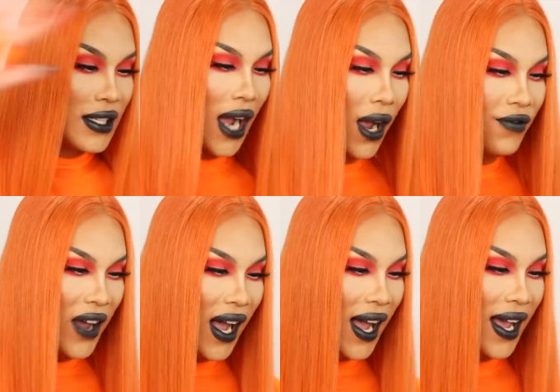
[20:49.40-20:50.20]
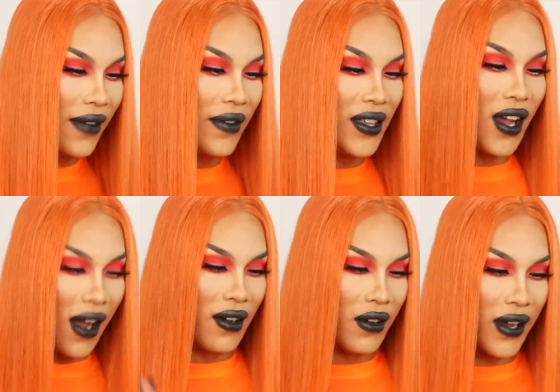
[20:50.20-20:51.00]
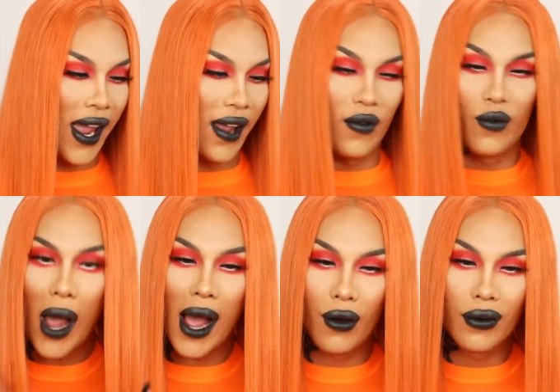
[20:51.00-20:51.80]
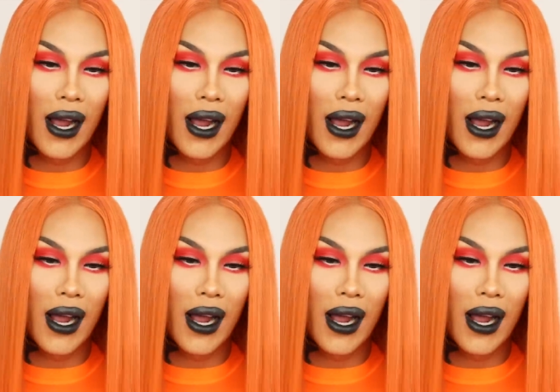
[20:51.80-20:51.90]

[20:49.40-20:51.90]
Top five, y'all. Okay, wow.